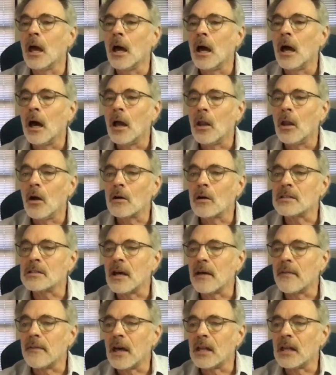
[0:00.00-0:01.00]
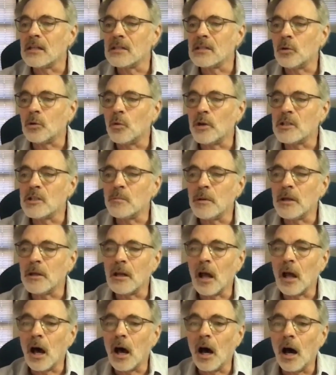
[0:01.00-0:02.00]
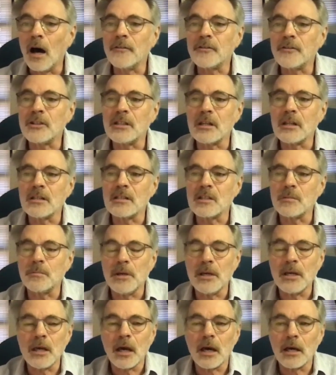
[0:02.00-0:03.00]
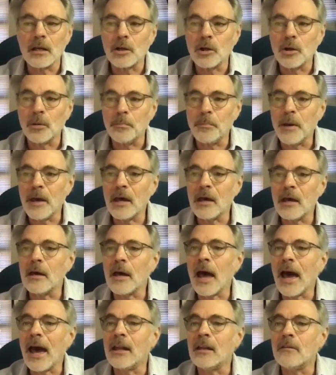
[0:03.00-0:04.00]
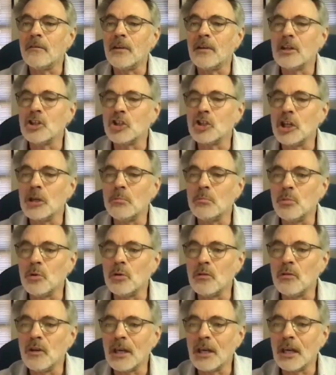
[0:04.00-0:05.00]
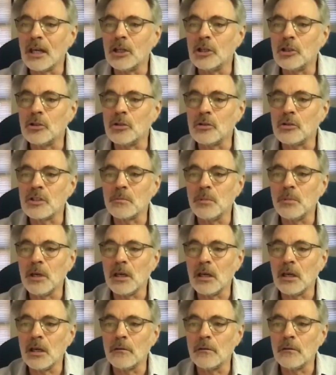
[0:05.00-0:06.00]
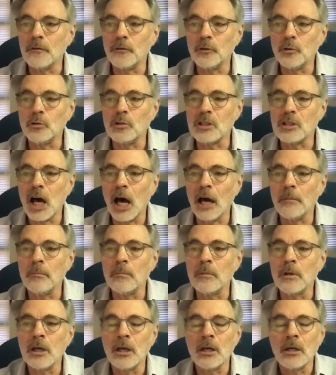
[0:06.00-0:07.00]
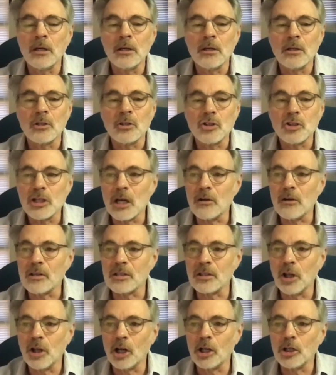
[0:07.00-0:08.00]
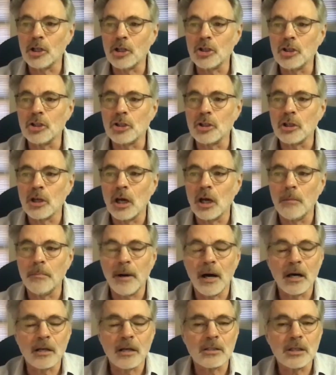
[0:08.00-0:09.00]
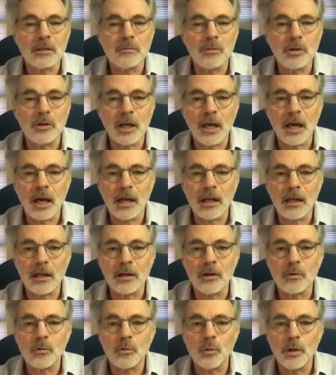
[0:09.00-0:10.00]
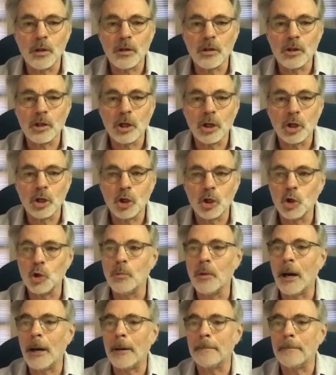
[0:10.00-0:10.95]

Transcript: Alongside that, he's always been an after-dinner speaker and compere, and eventually moving into speaking full-time to share his knowledge about communicating with humor.